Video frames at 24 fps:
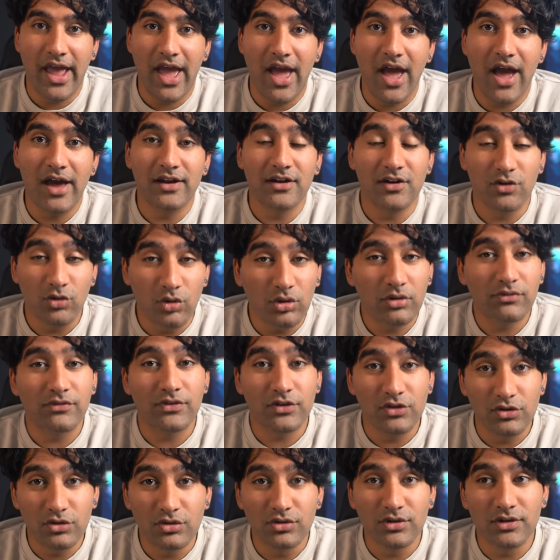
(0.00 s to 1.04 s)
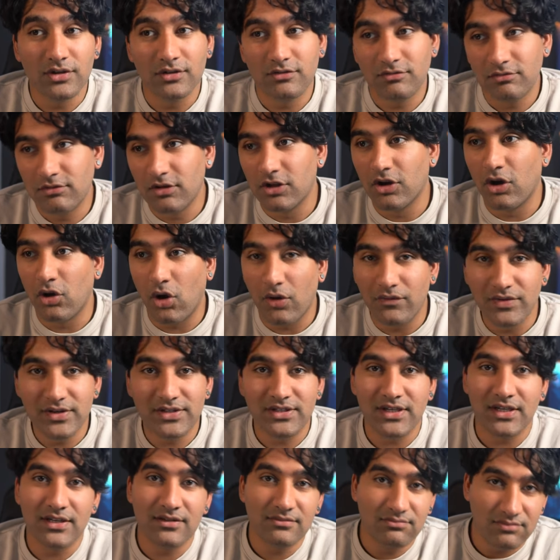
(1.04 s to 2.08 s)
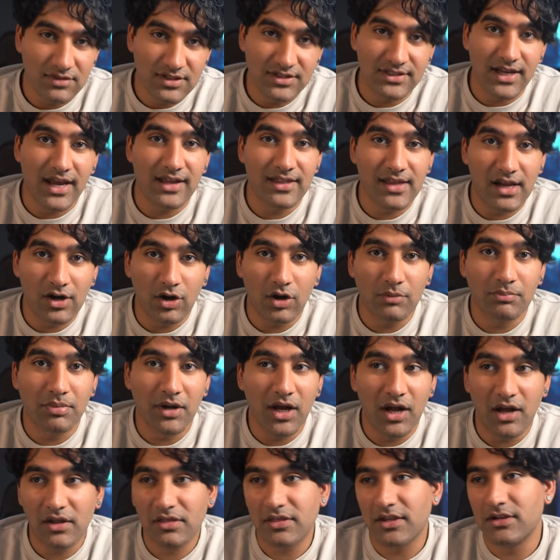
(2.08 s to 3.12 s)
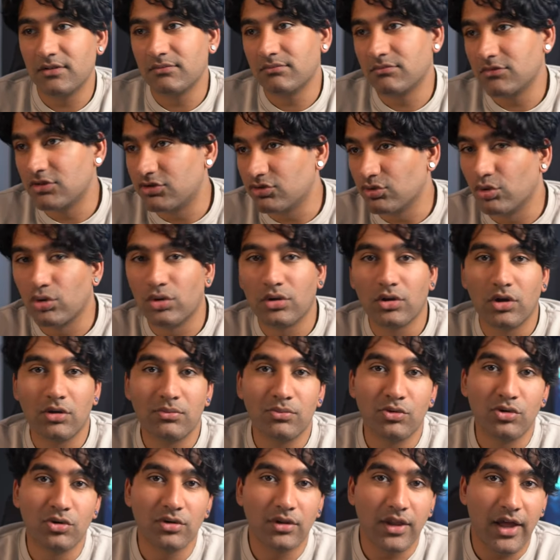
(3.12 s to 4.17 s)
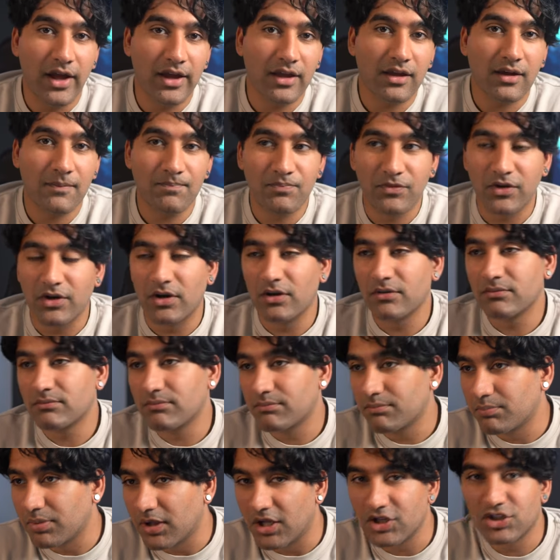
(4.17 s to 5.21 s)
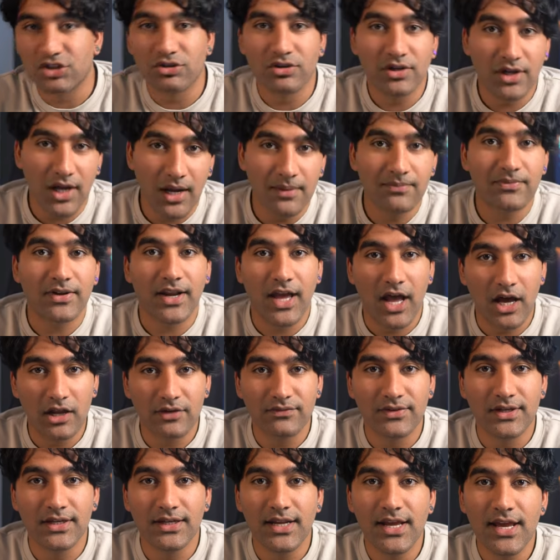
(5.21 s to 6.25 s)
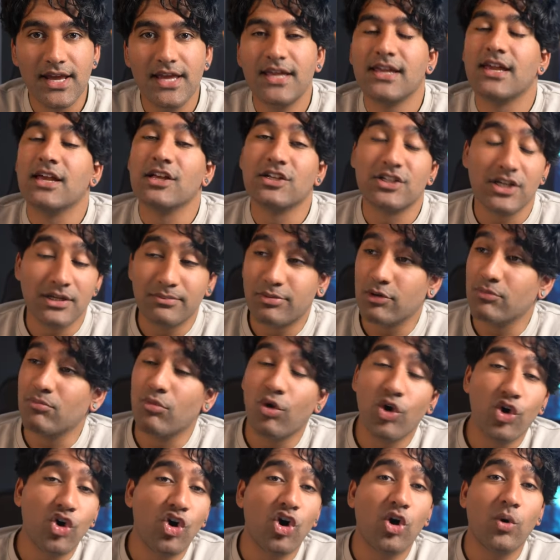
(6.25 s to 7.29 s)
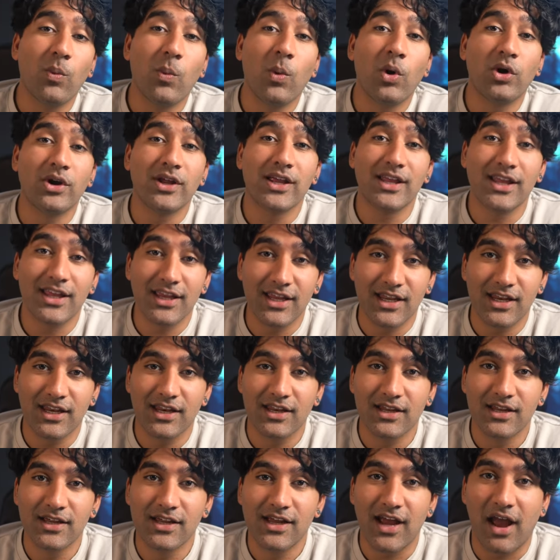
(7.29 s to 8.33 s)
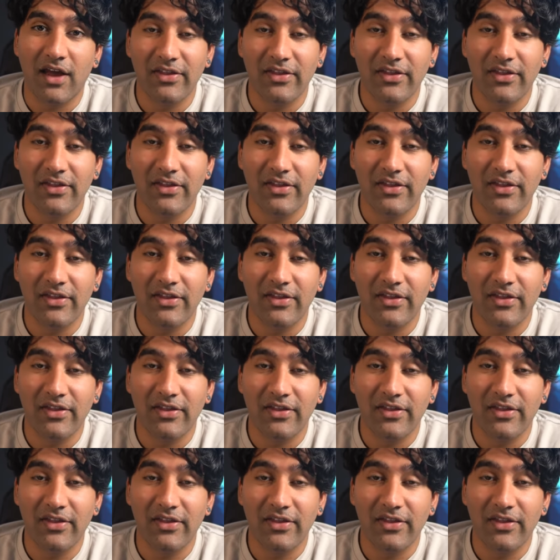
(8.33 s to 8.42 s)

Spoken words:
And in order for you to, you know, obviously stay in that hot bath and draw a lot more like, you know, pleasure and comfort out of it, is you need to put more hot water in.